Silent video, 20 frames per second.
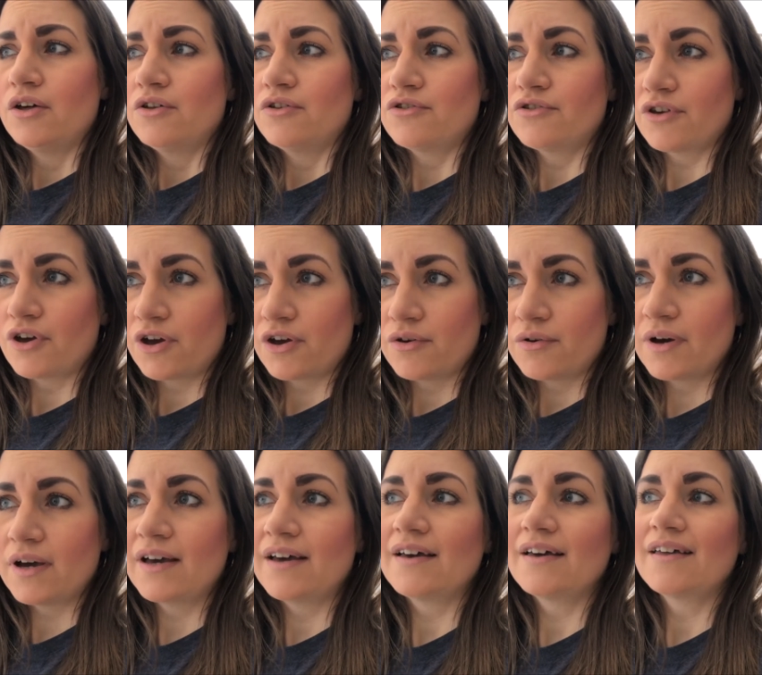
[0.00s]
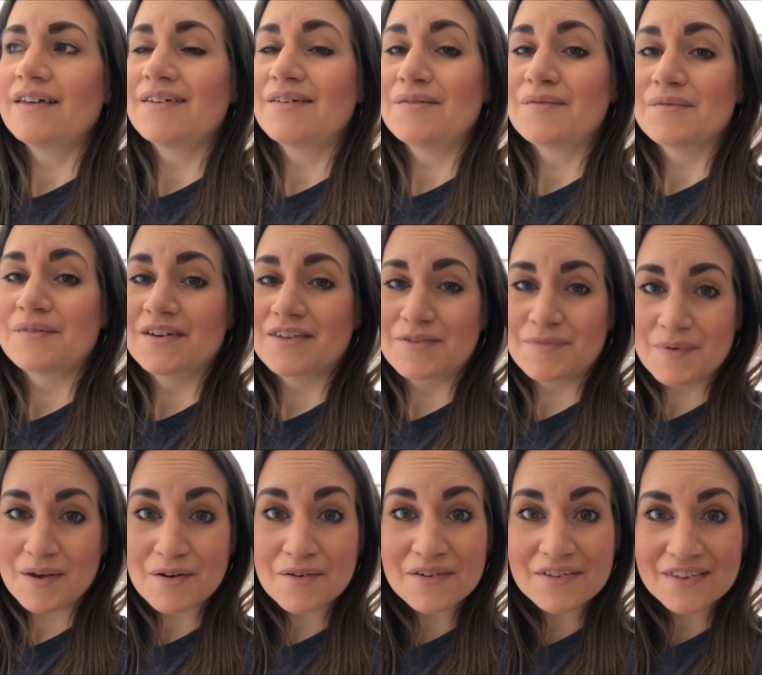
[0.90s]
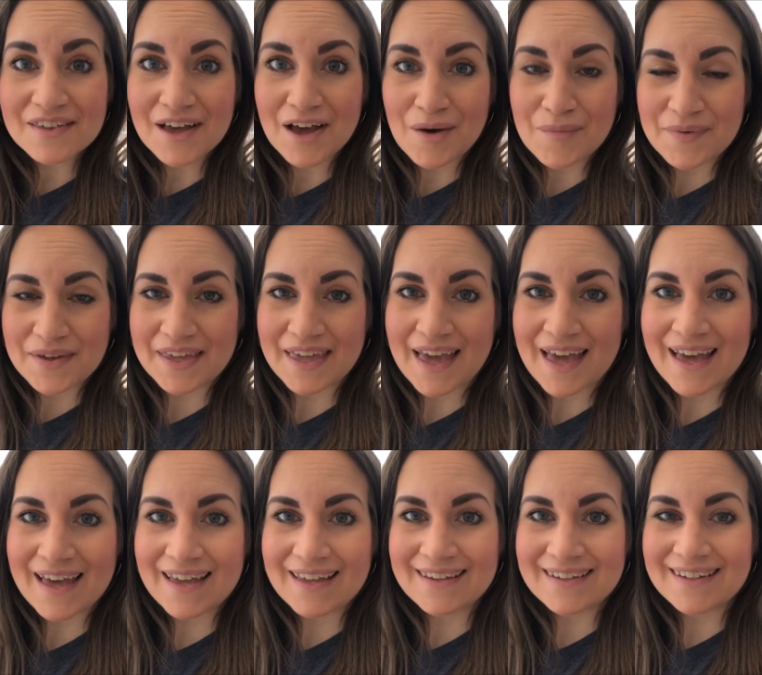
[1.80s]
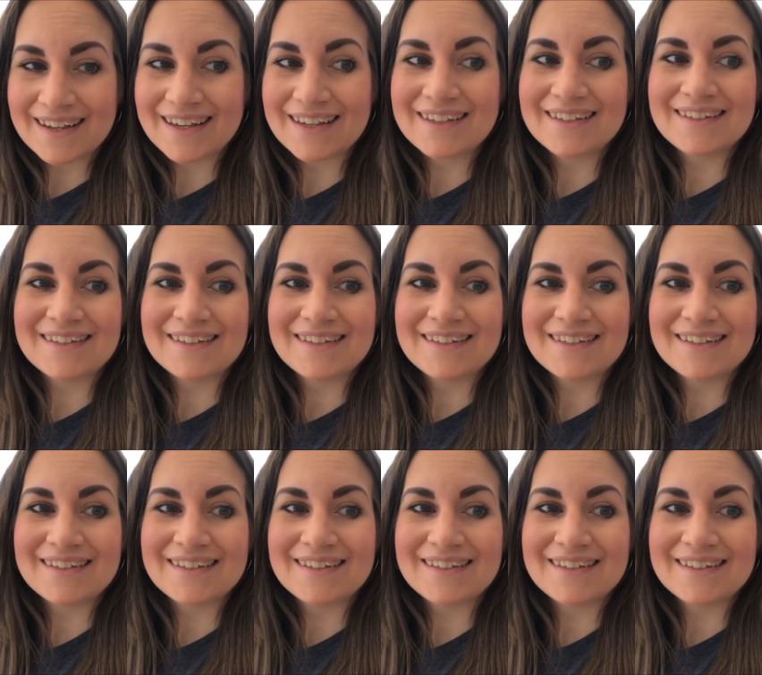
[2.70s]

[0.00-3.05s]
So my spirits are up again.